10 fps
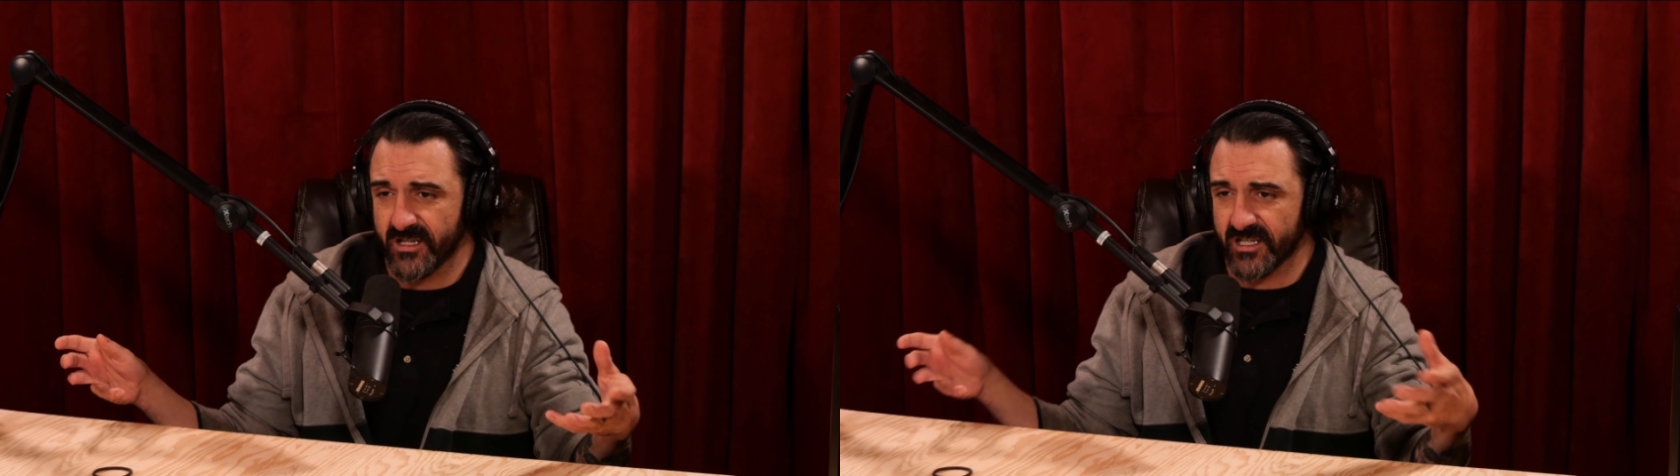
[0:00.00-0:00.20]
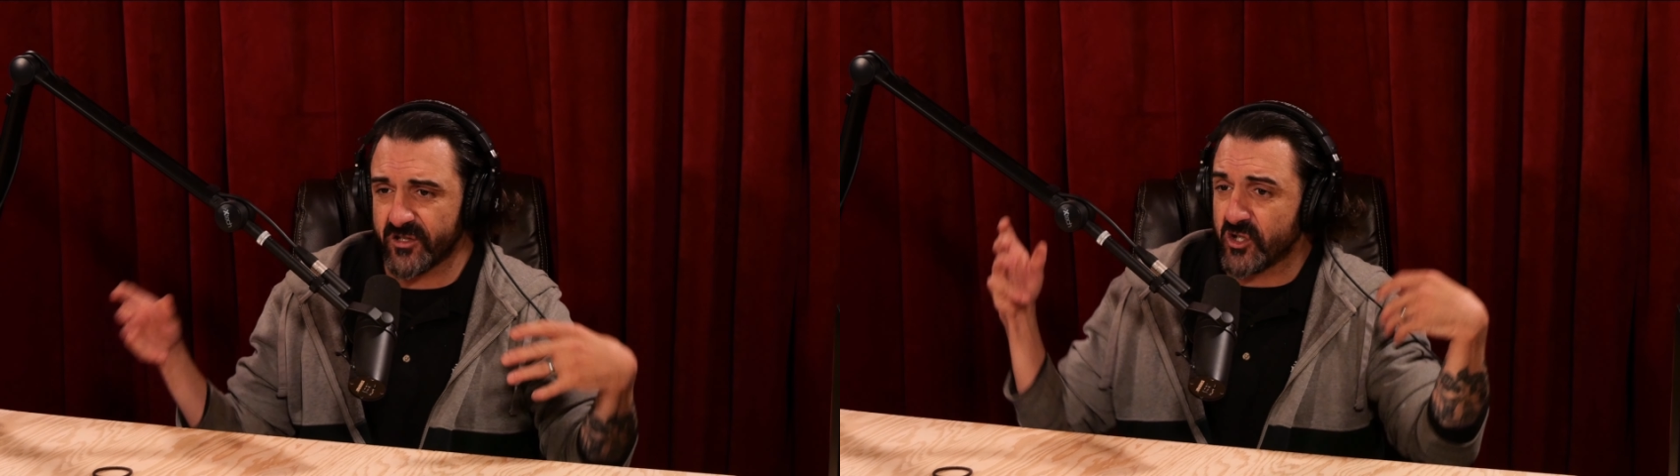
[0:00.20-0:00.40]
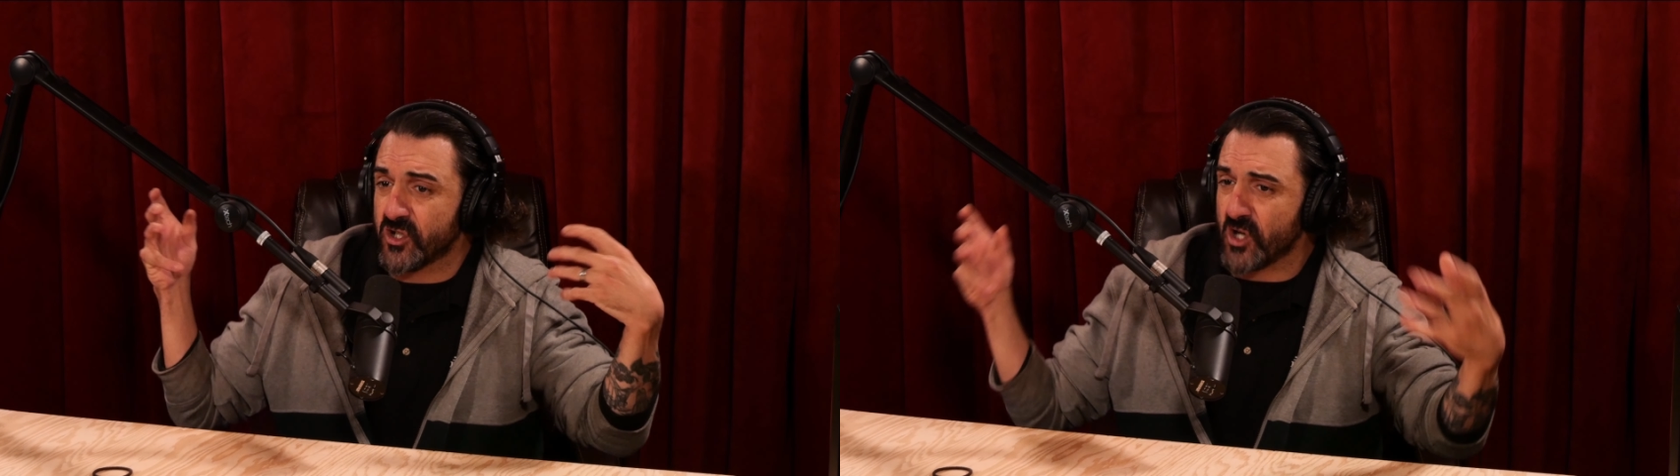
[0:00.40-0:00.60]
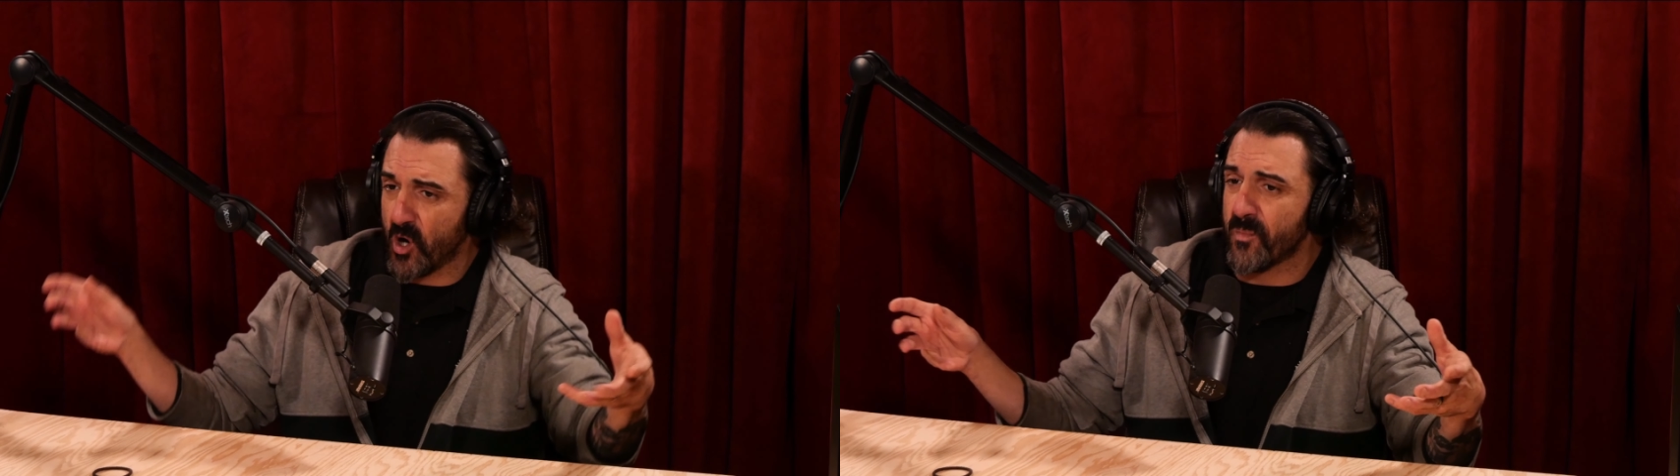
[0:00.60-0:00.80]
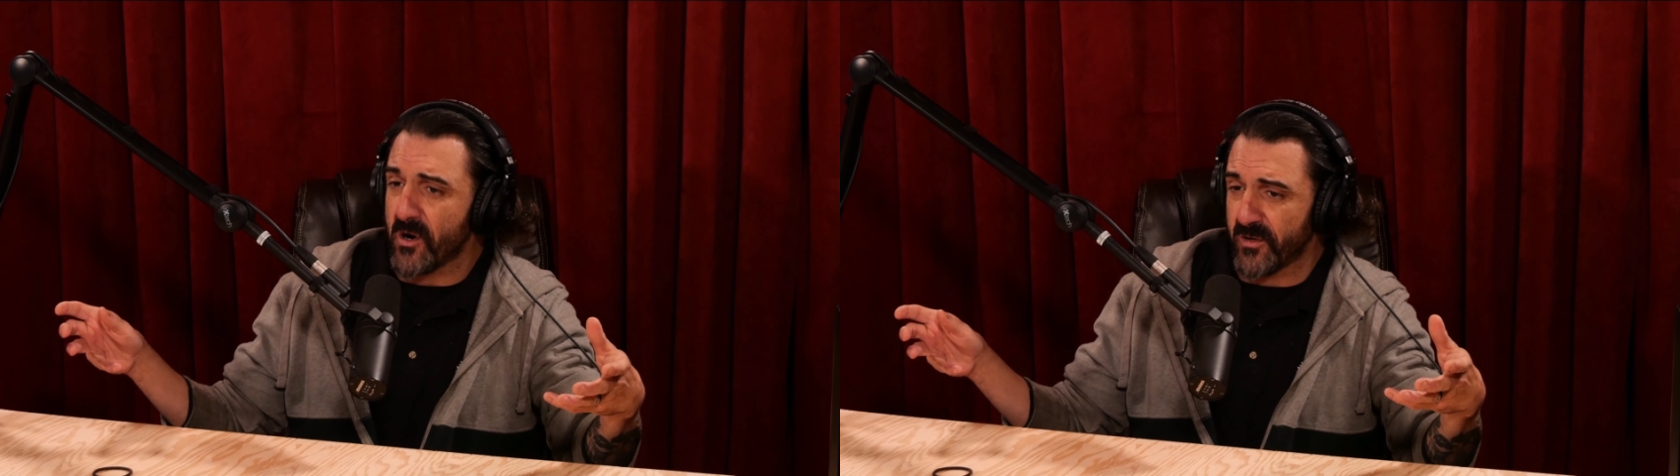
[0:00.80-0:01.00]
It's a
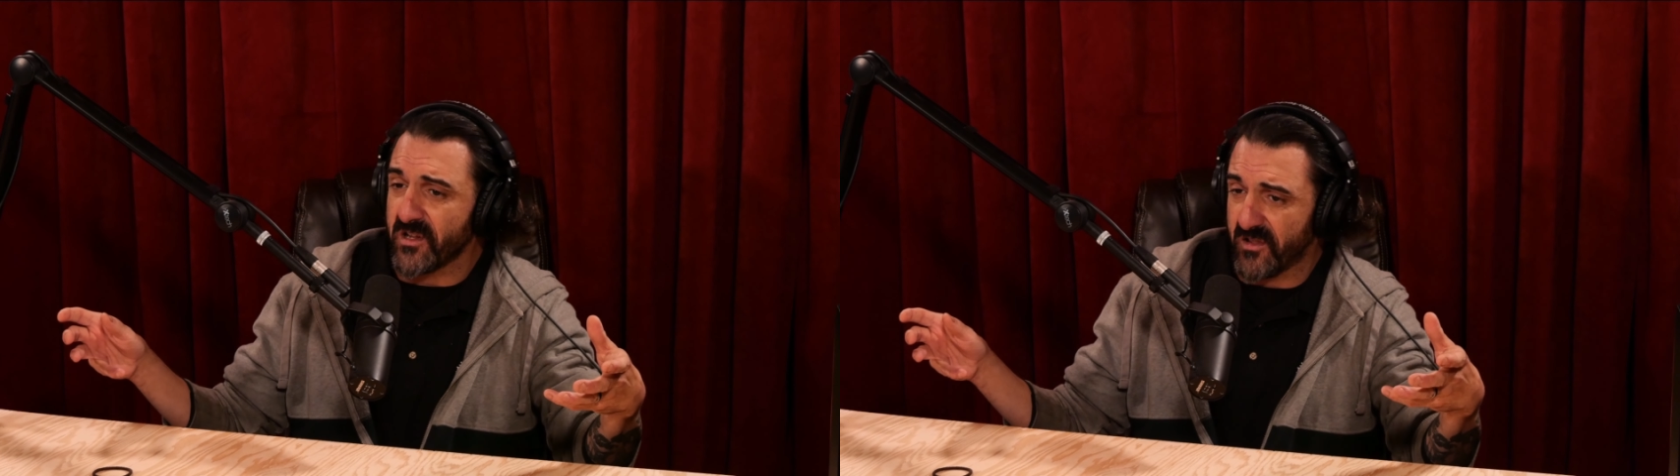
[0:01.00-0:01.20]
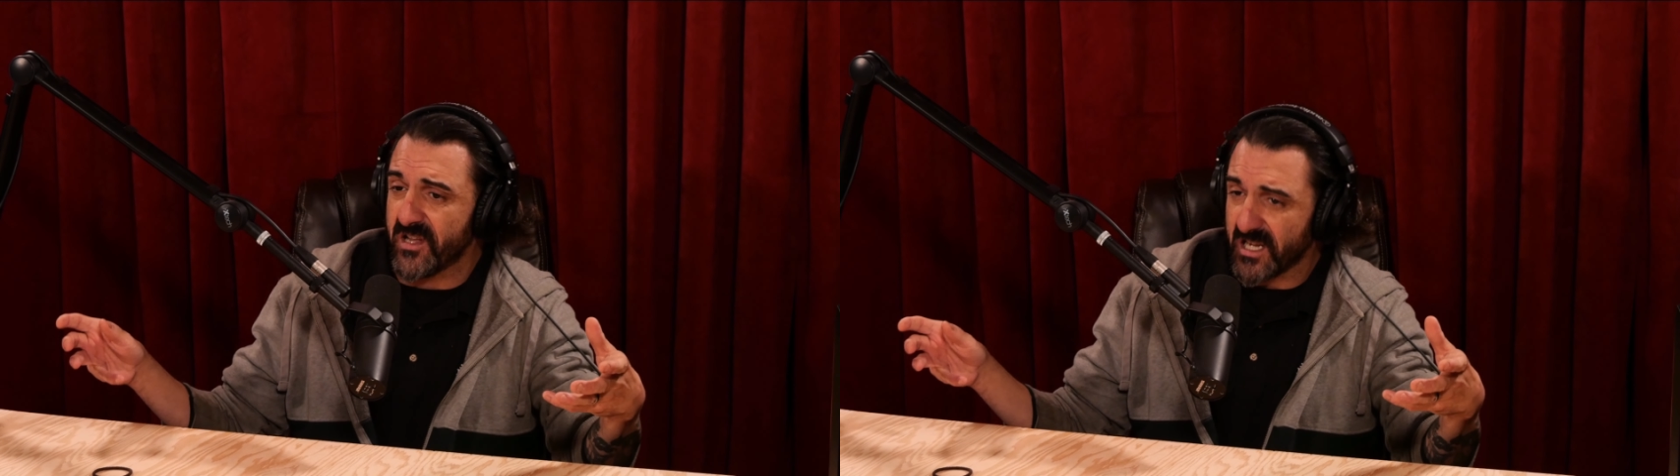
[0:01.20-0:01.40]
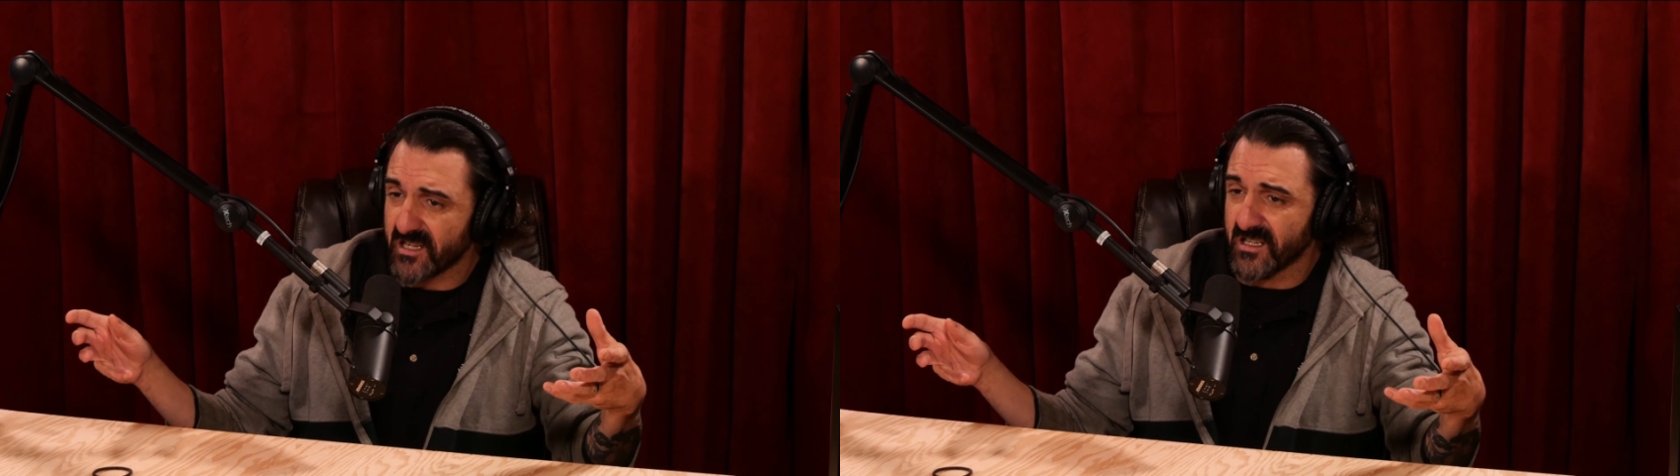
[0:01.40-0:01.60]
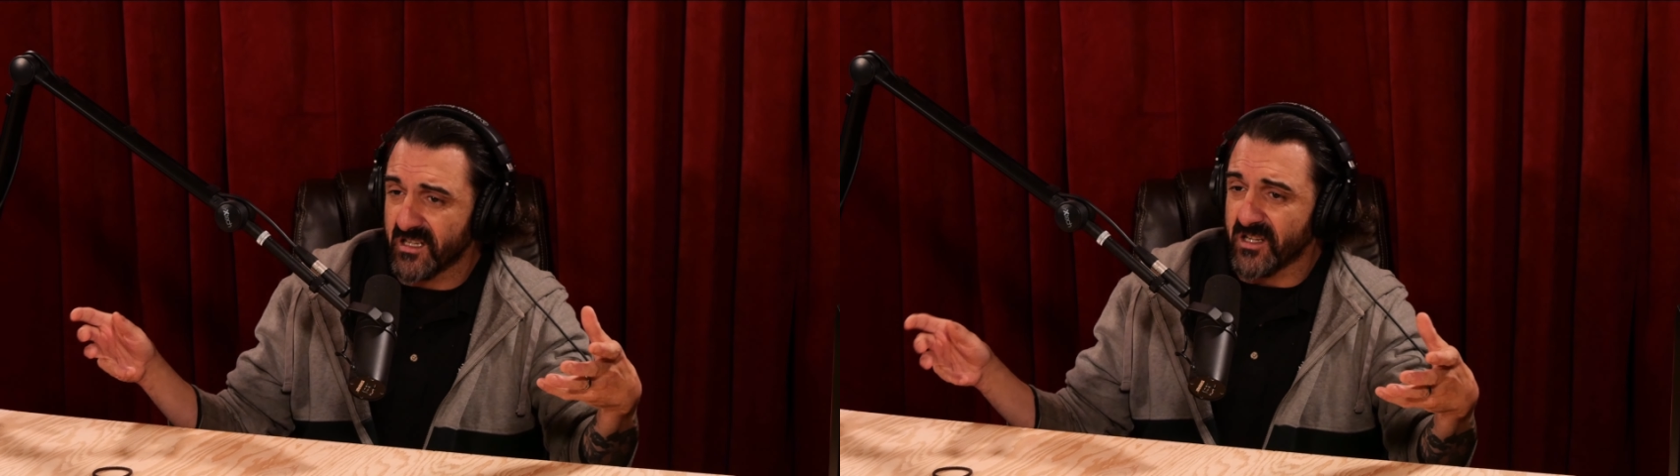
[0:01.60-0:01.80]
showboating thing.